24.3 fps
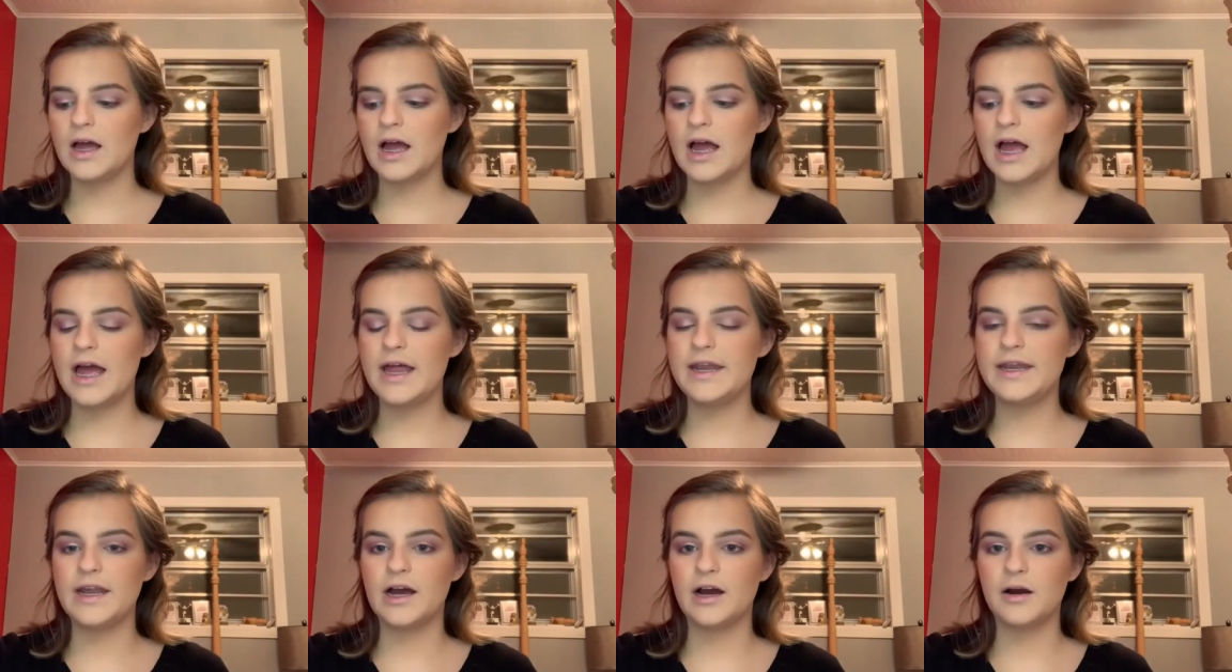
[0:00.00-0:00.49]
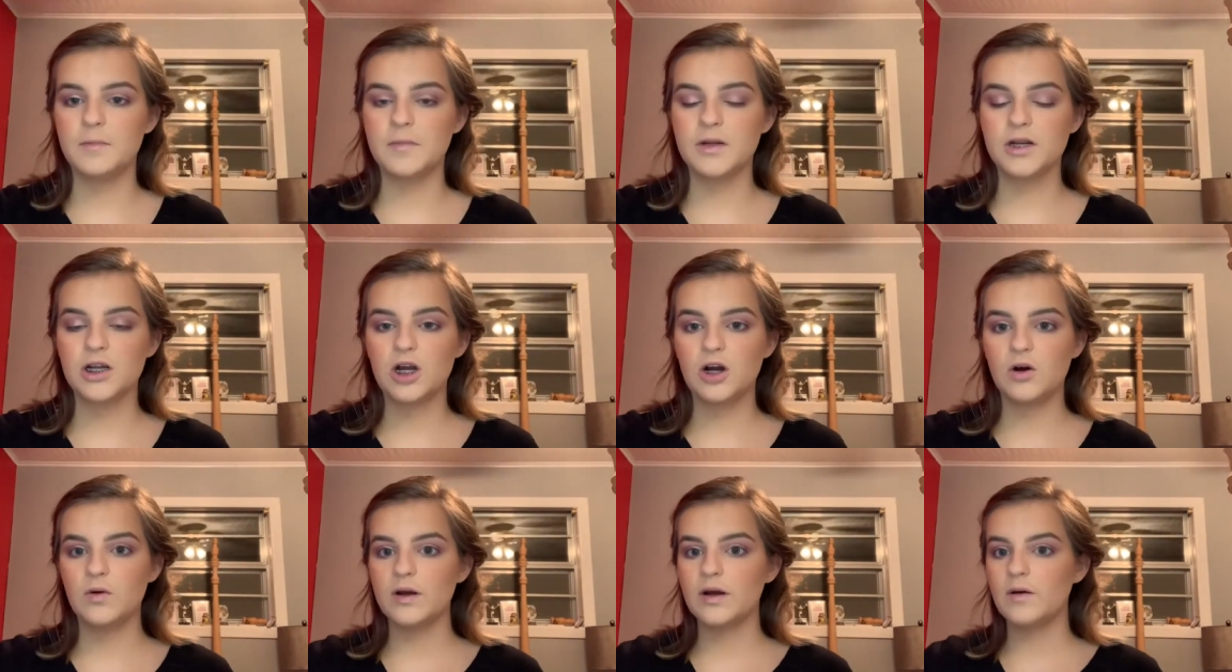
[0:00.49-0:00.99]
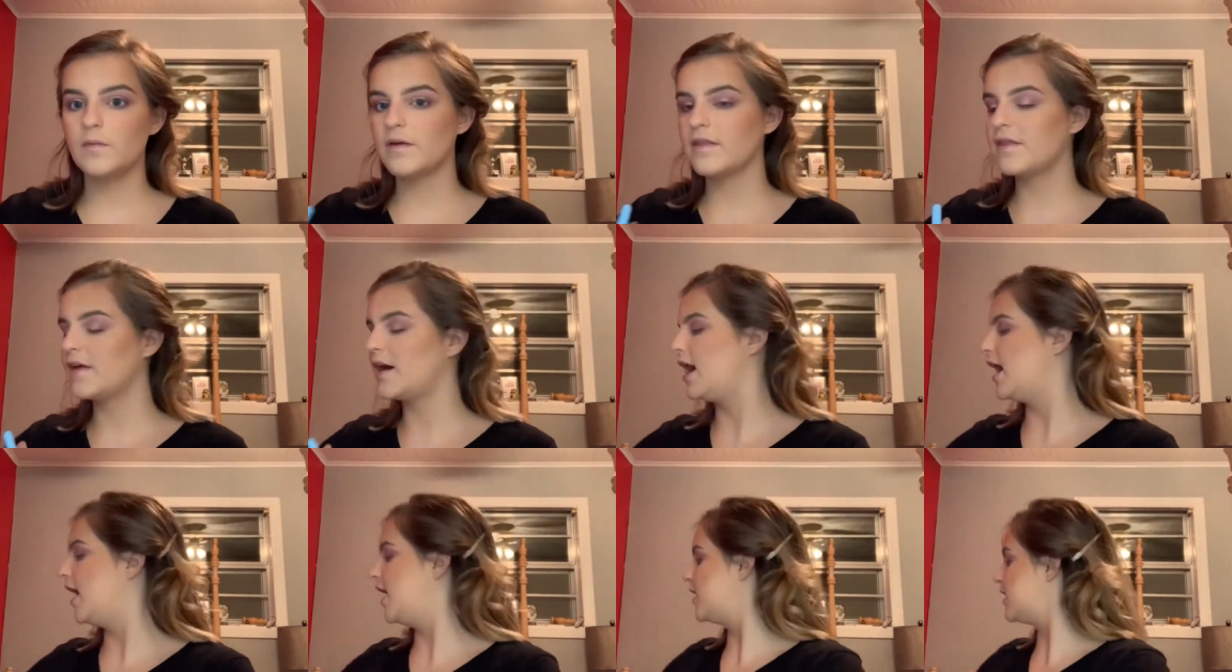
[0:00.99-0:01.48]
And now I'm going to go in with
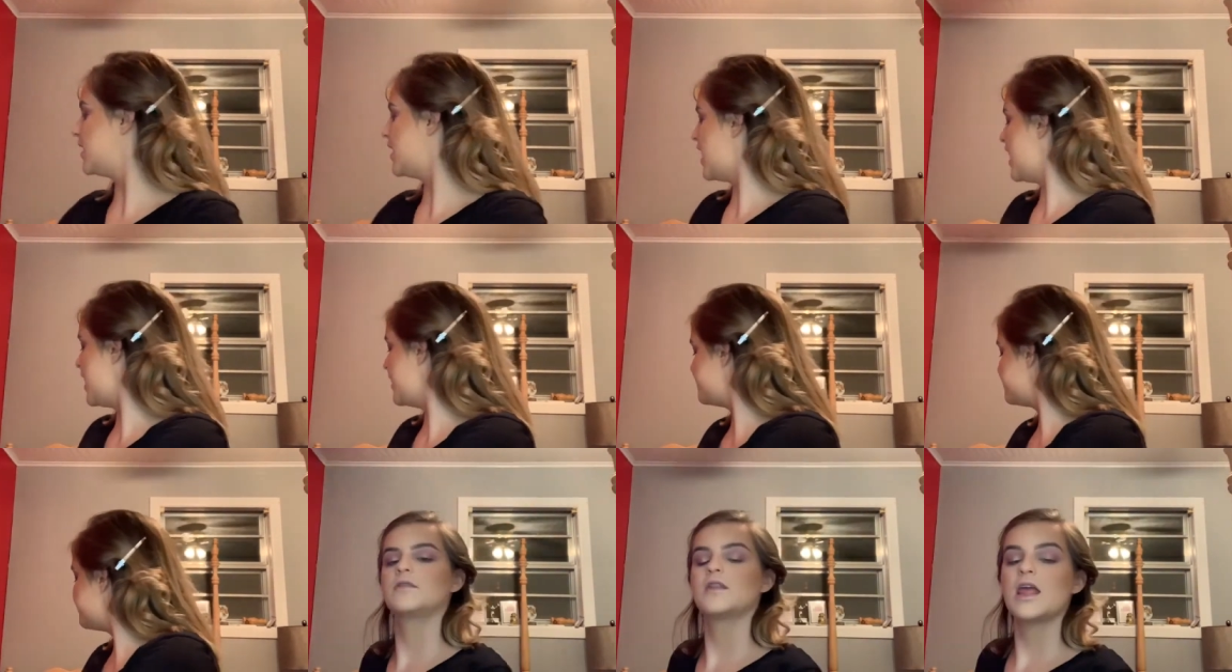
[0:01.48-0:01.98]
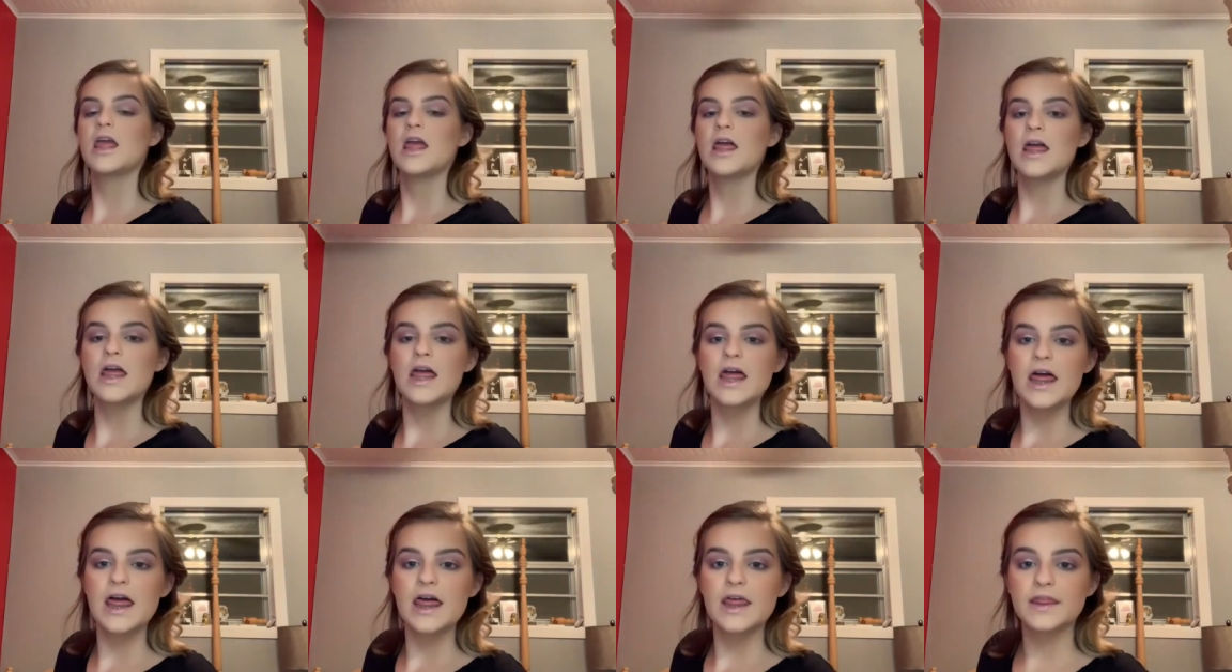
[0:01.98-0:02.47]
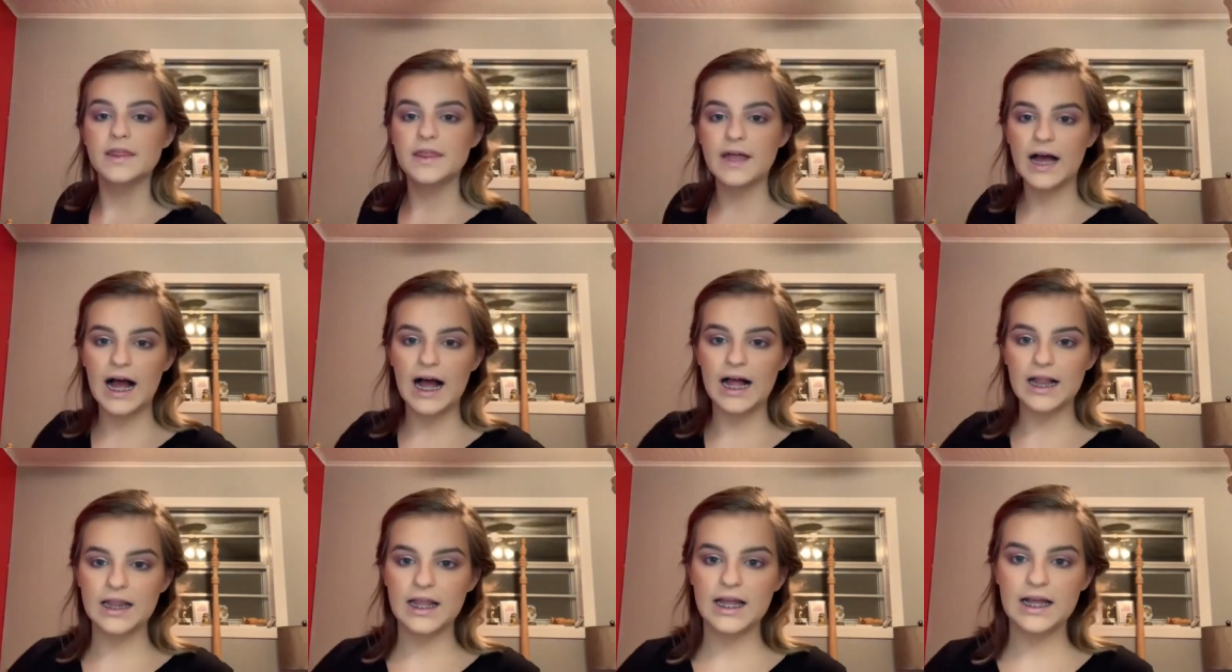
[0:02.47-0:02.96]
highlight. The
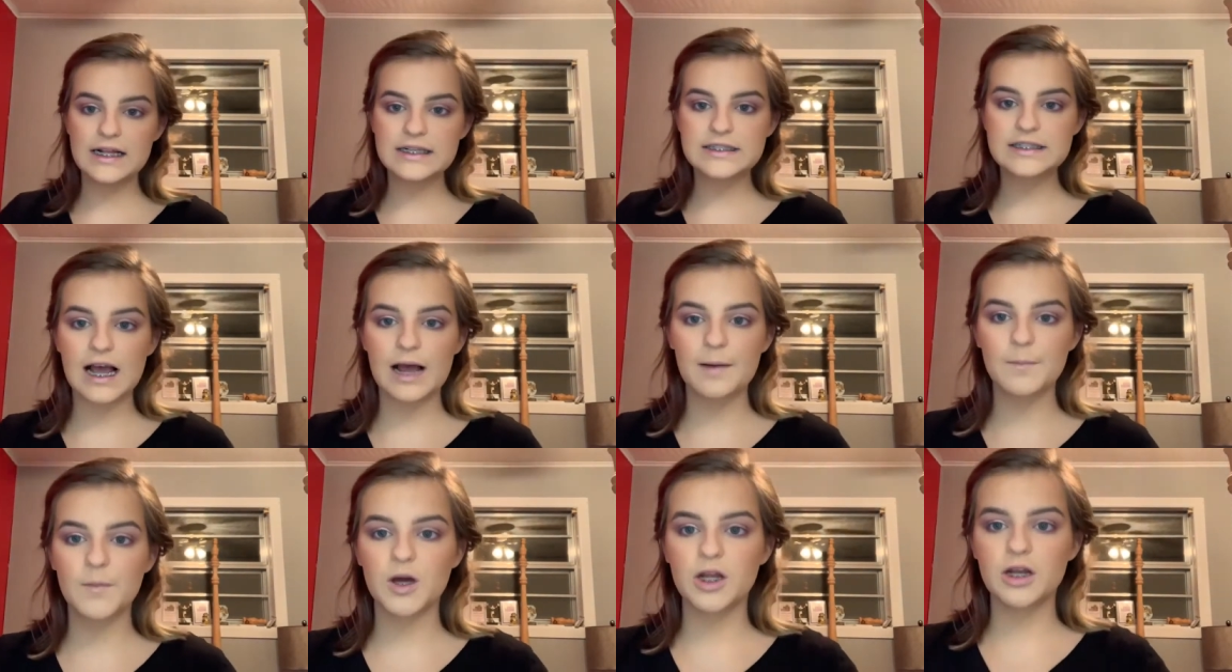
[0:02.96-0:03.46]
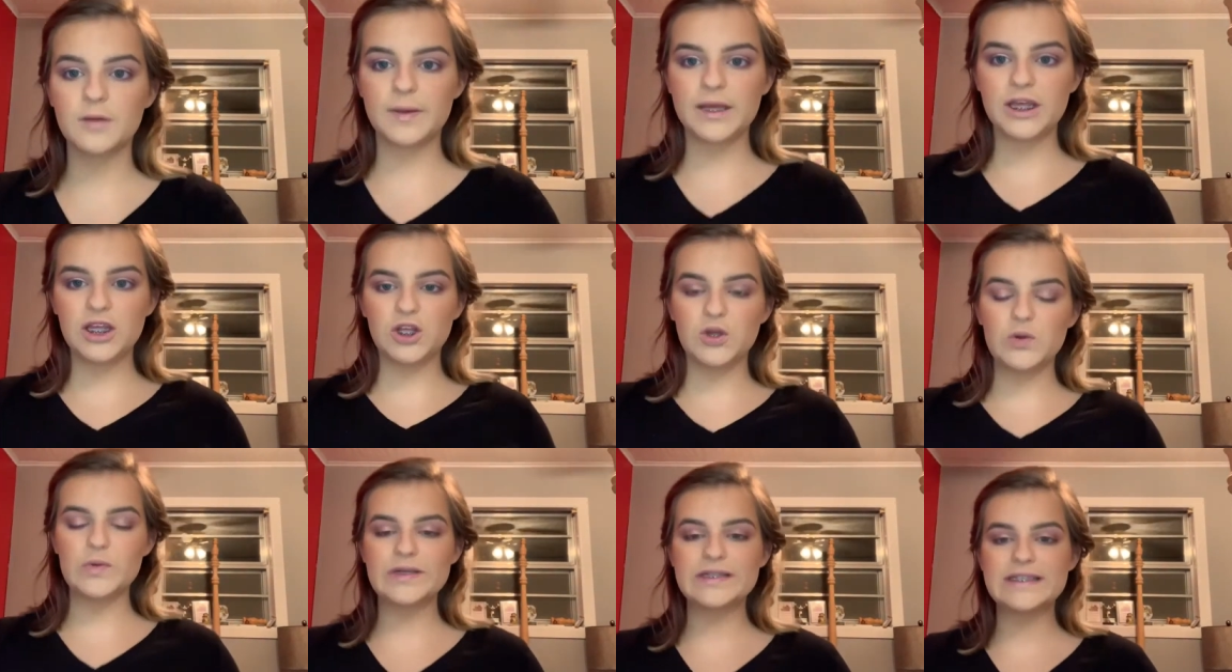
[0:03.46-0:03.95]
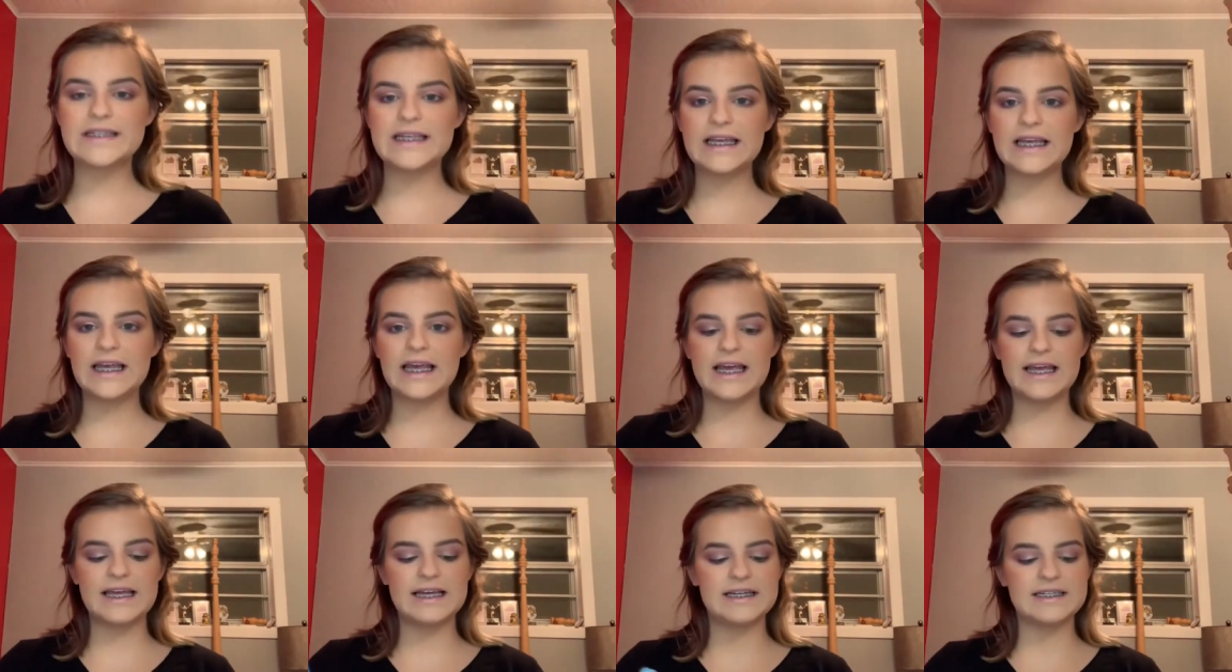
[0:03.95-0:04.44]
highlight I'm going to be
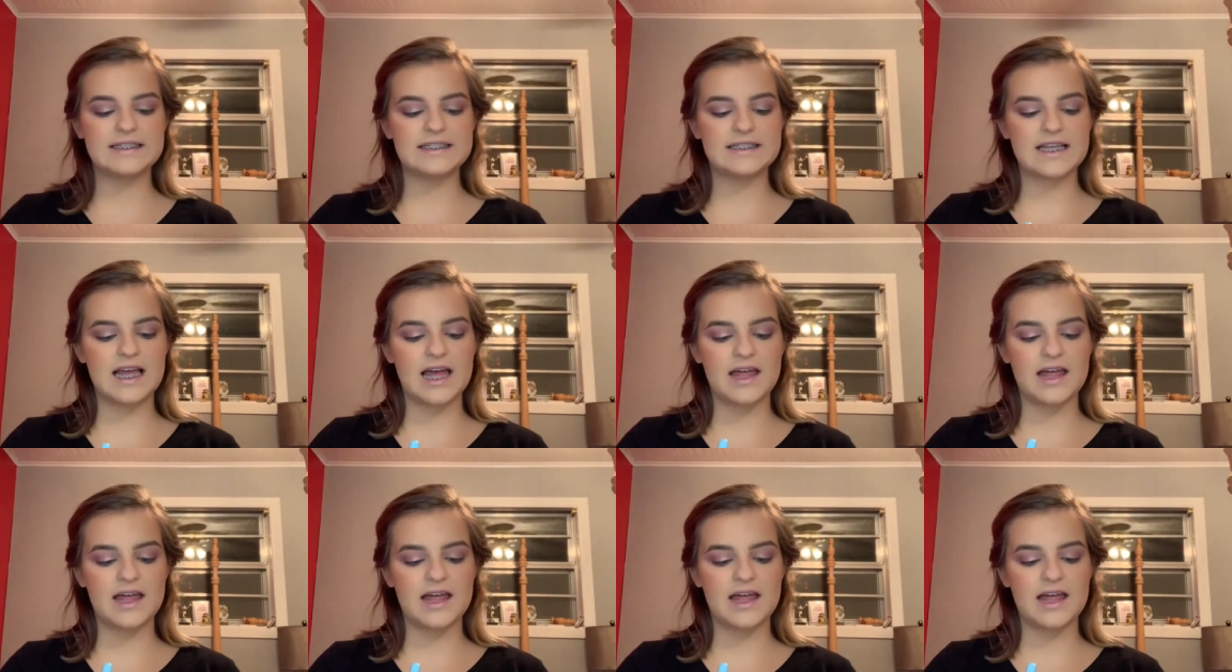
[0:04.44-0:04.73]
using is